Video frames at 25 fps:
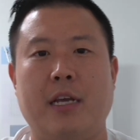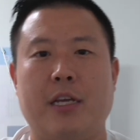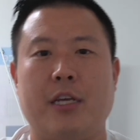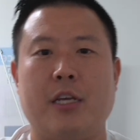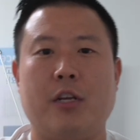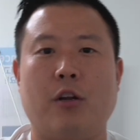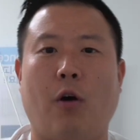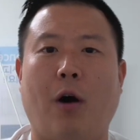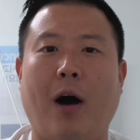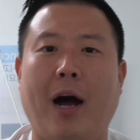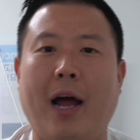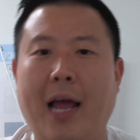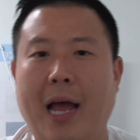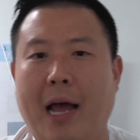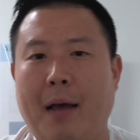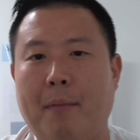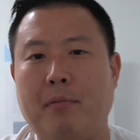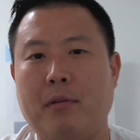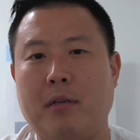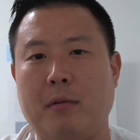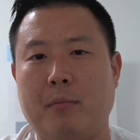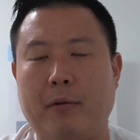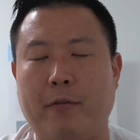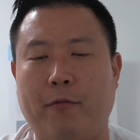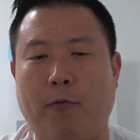I happen
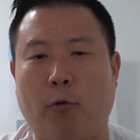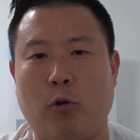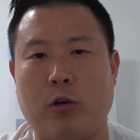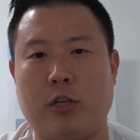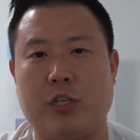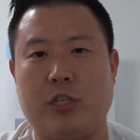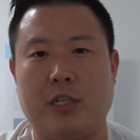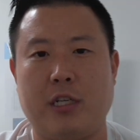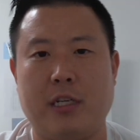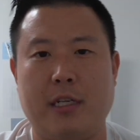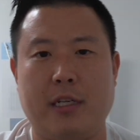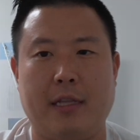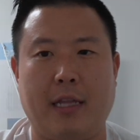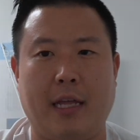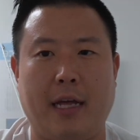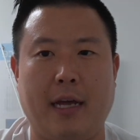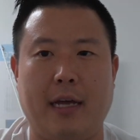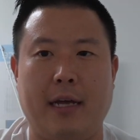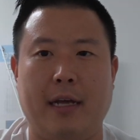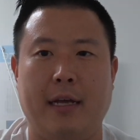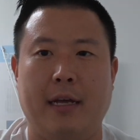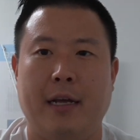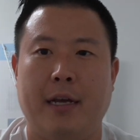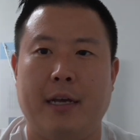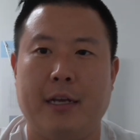to be fortunate
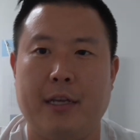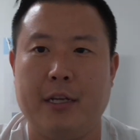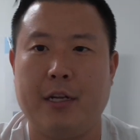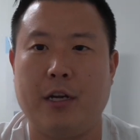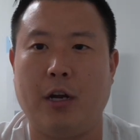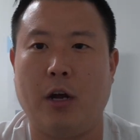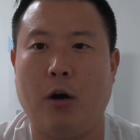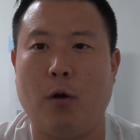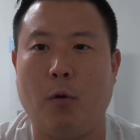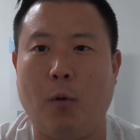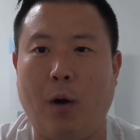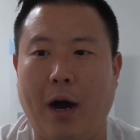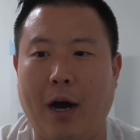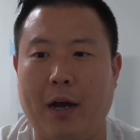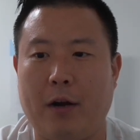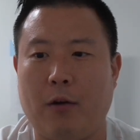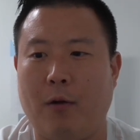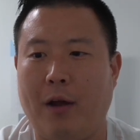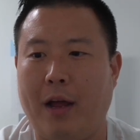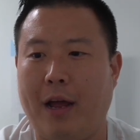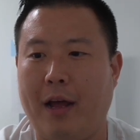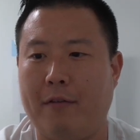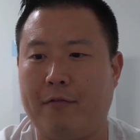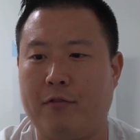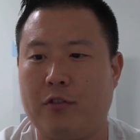that I
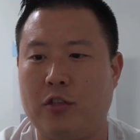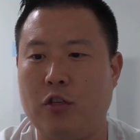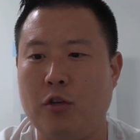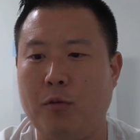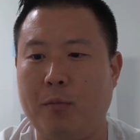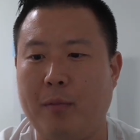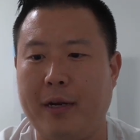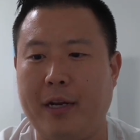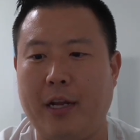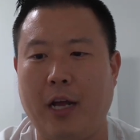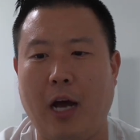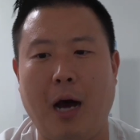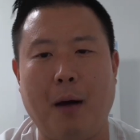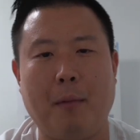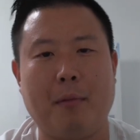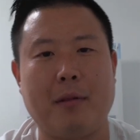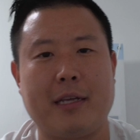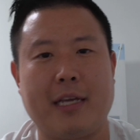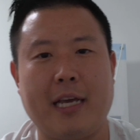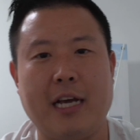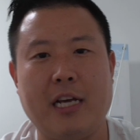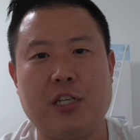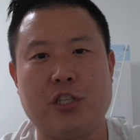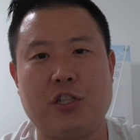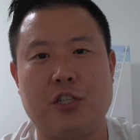don't have too many
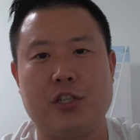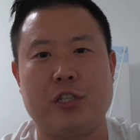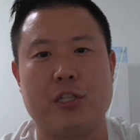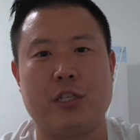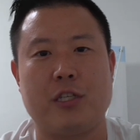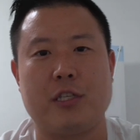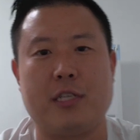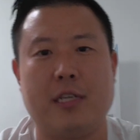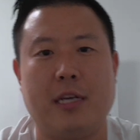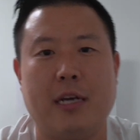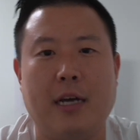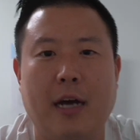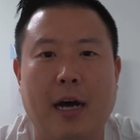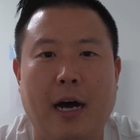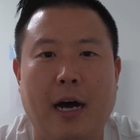obligations